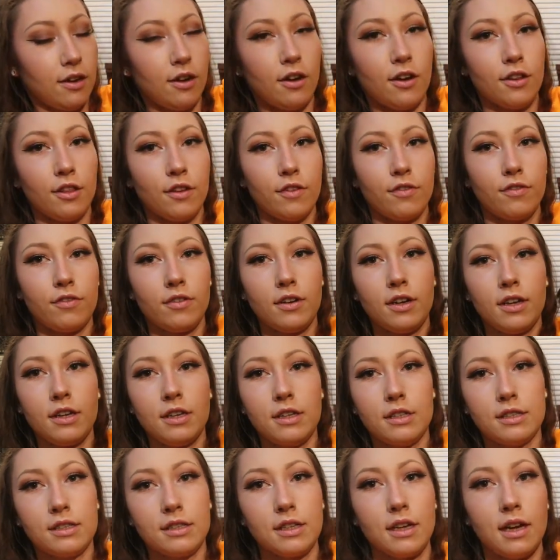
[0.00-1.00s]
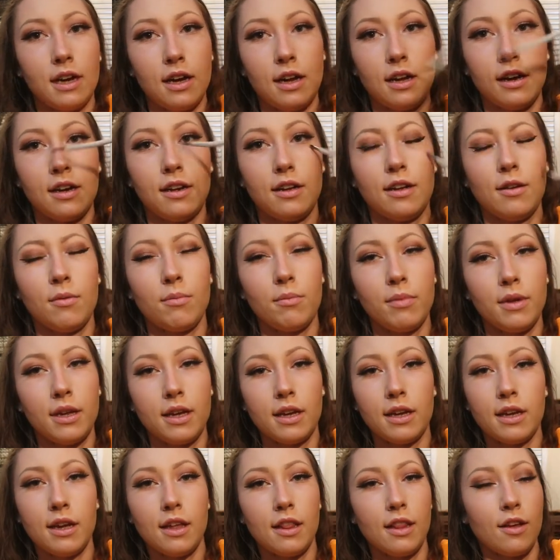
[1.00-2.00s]
on the front, it's got a
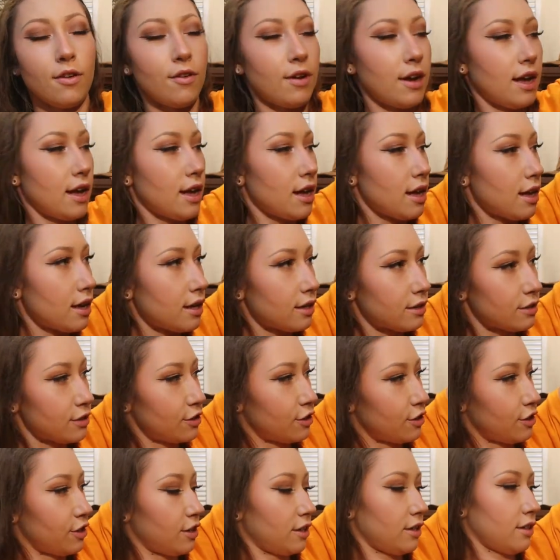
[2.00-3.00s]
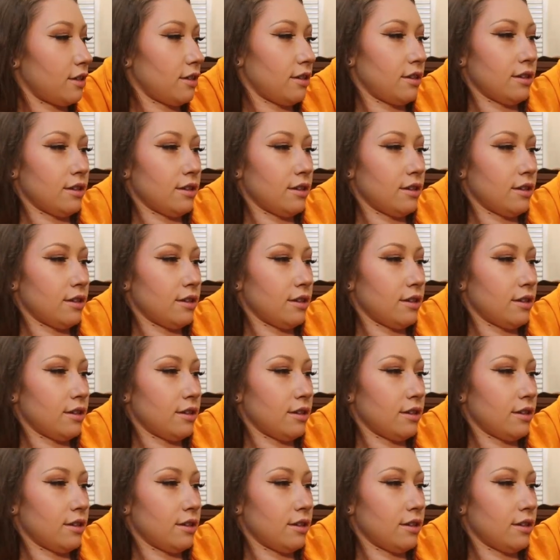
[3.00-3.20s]
big yellow H.